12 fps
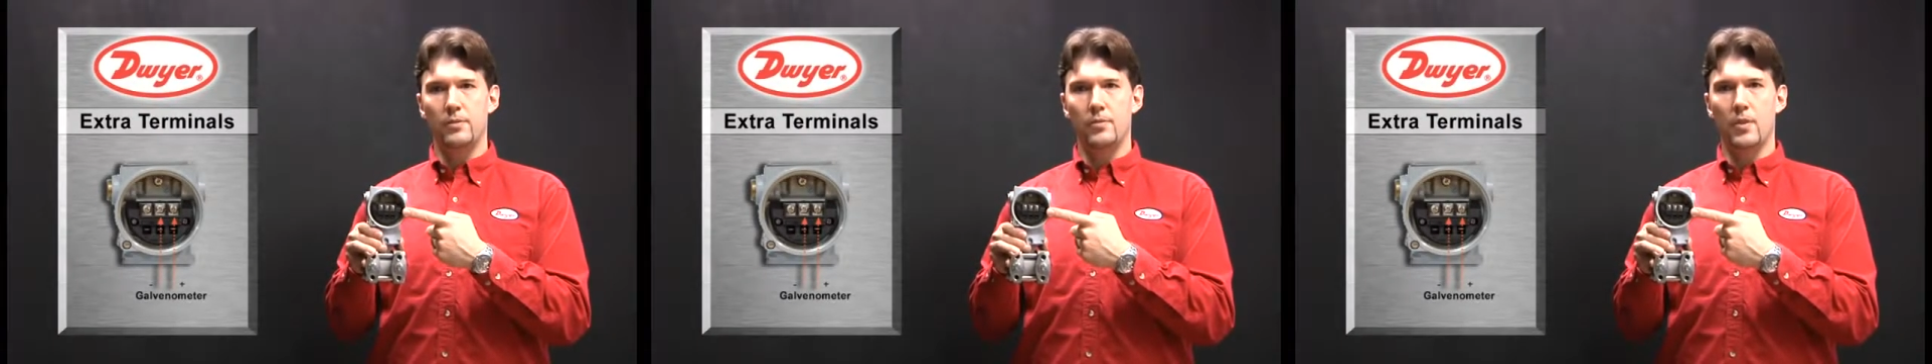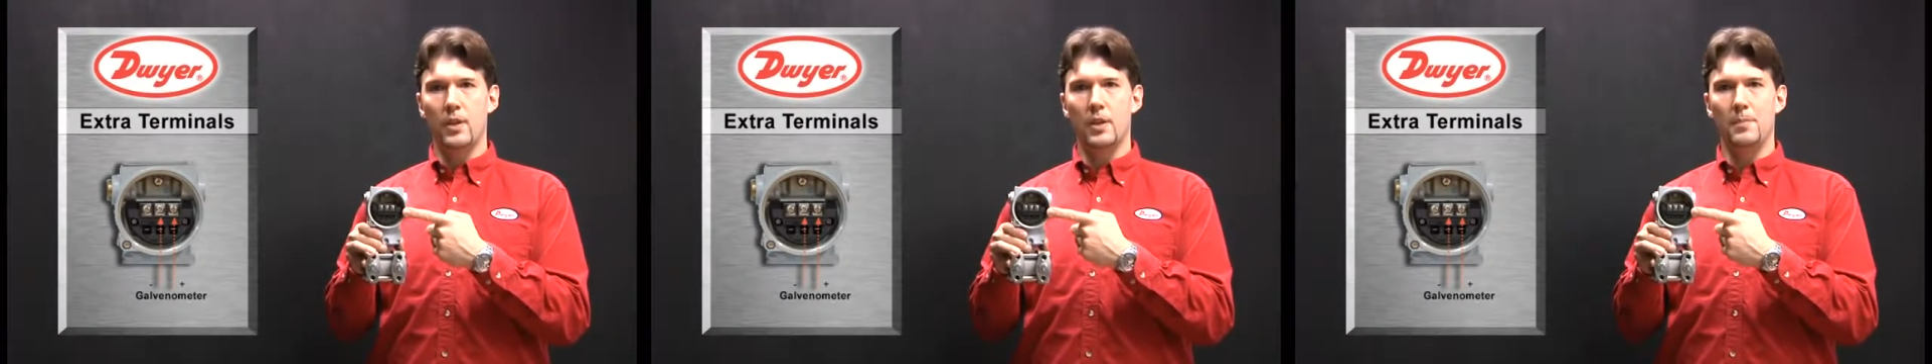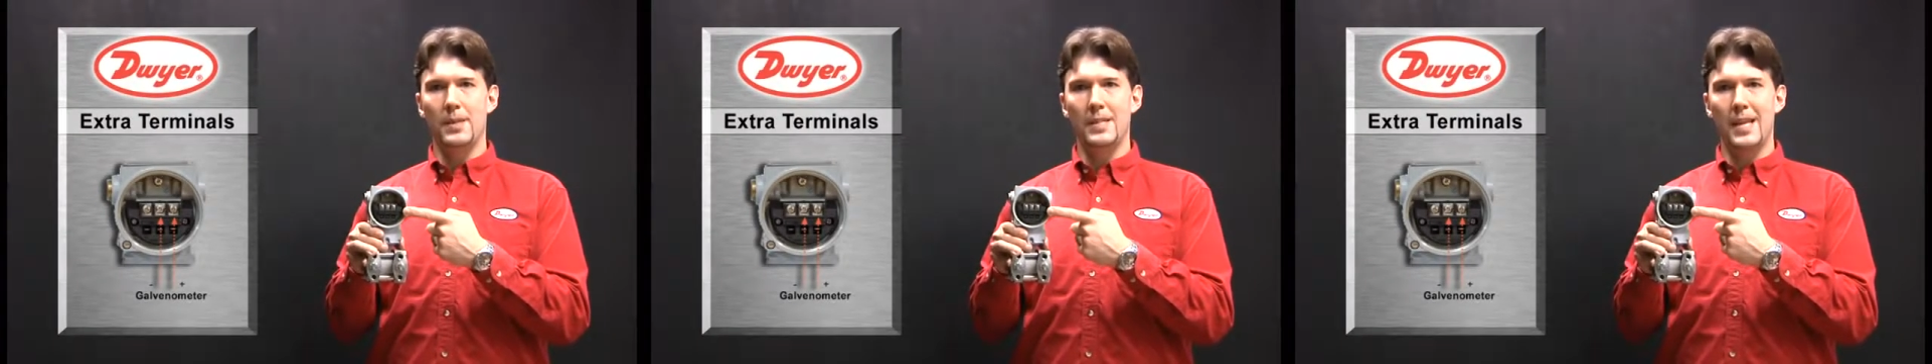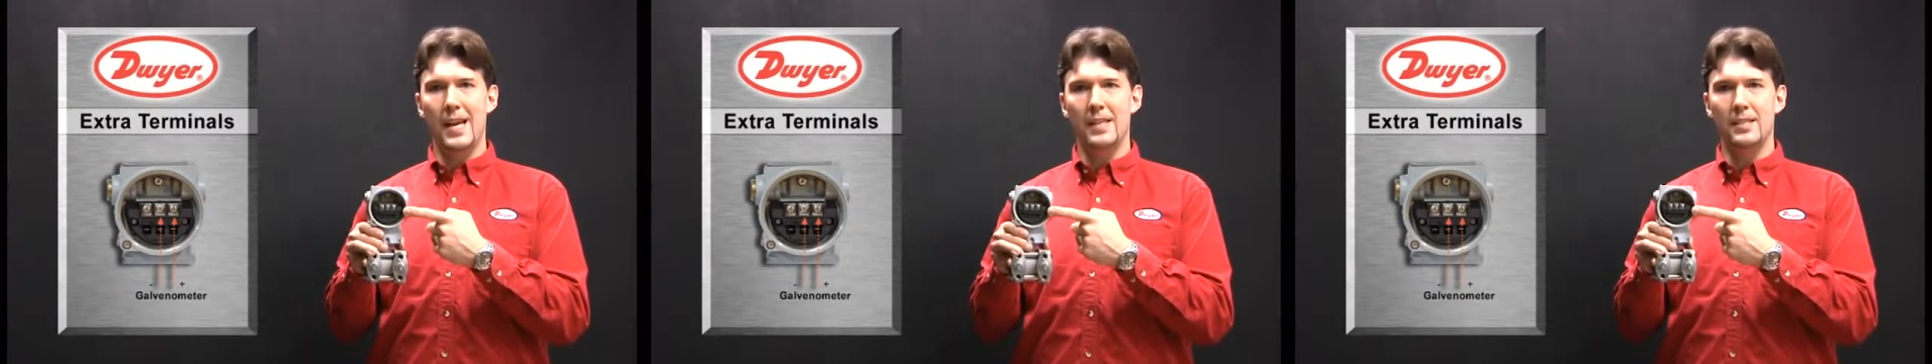so that it can be
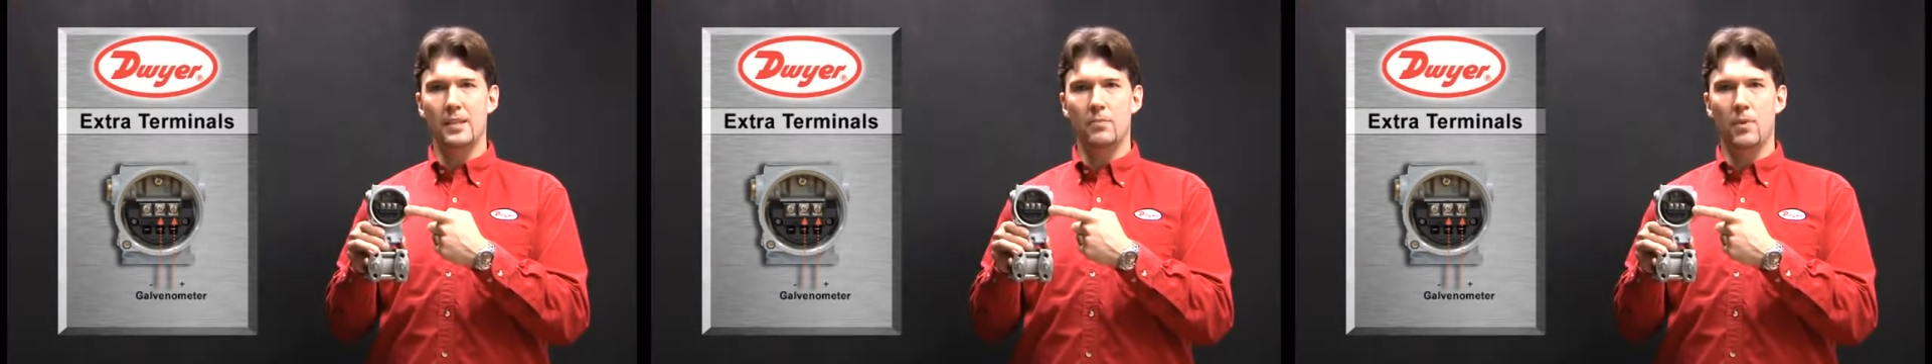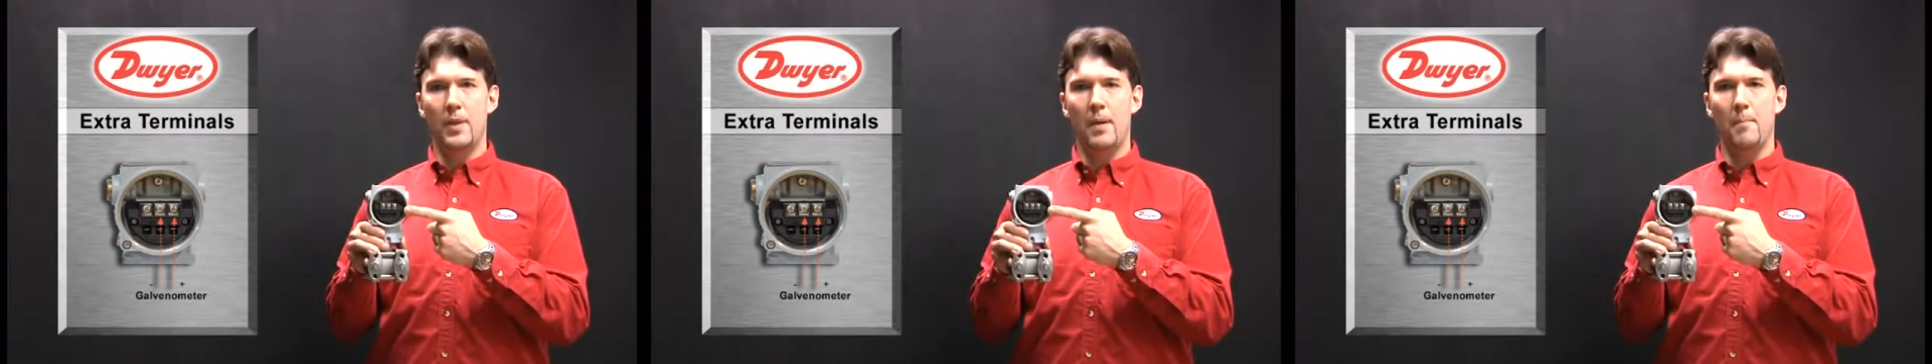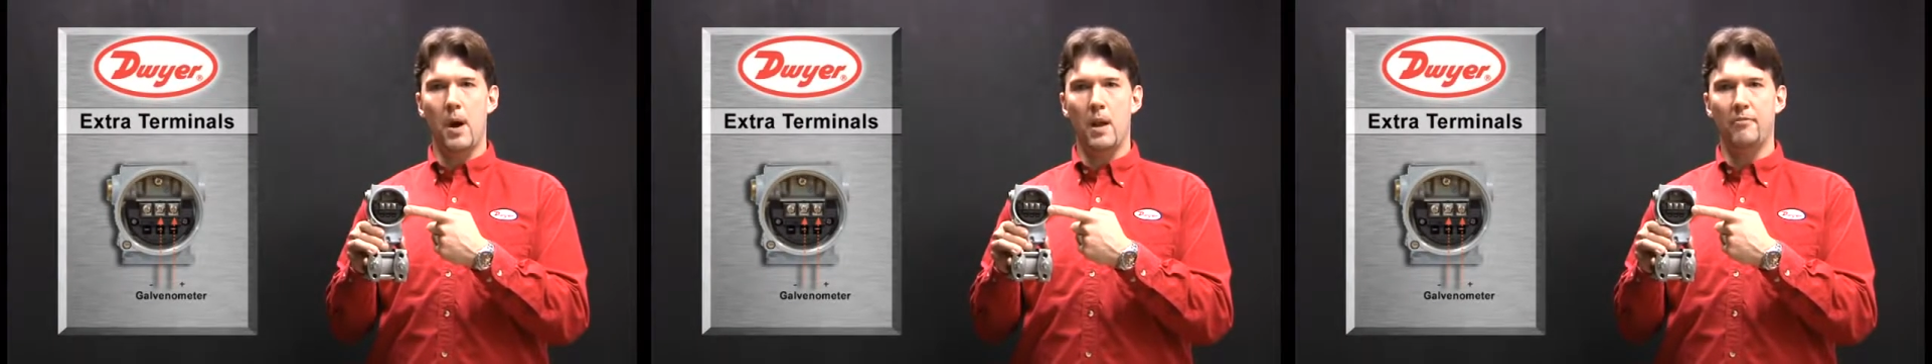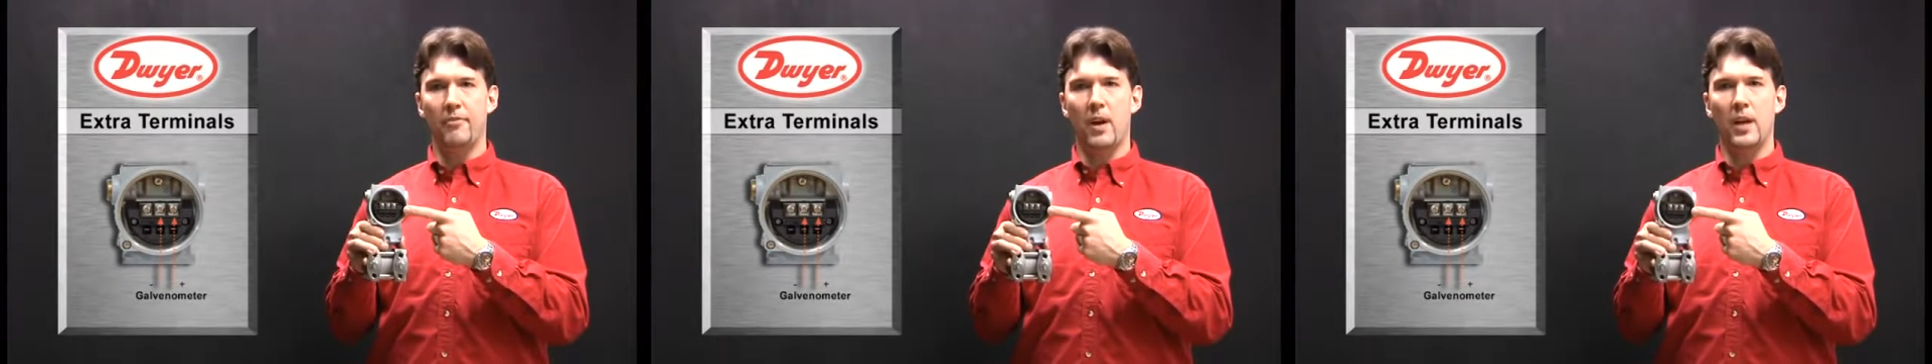tested without
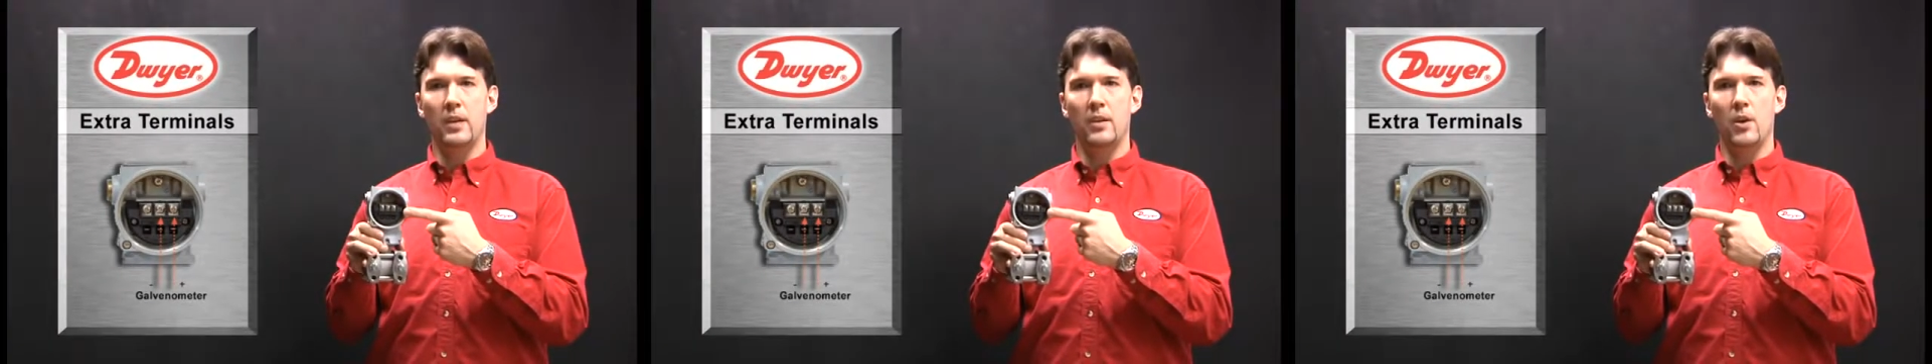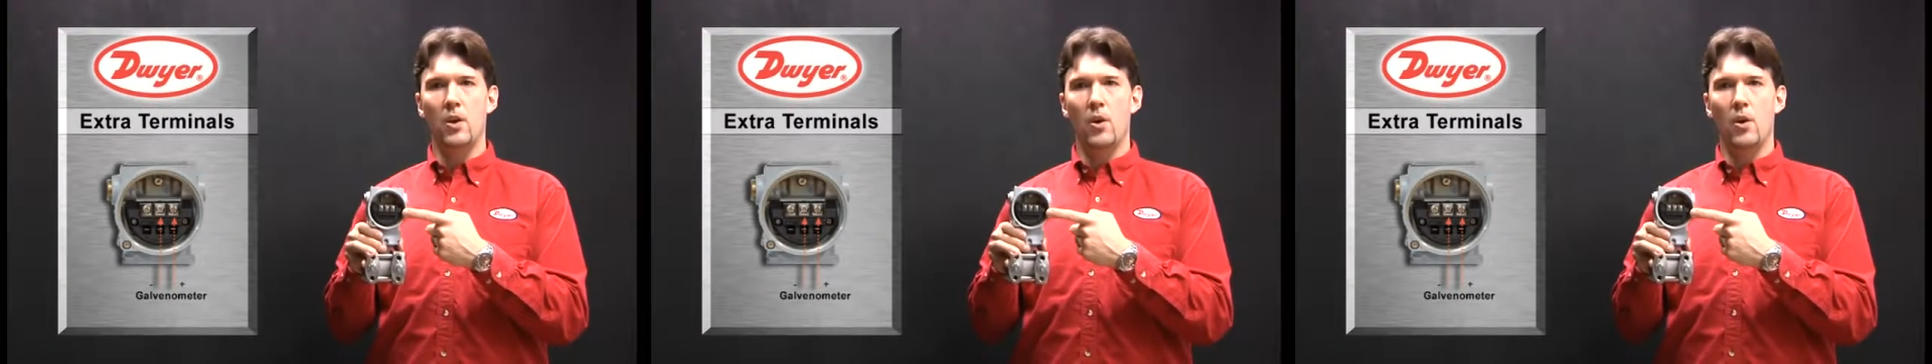modifying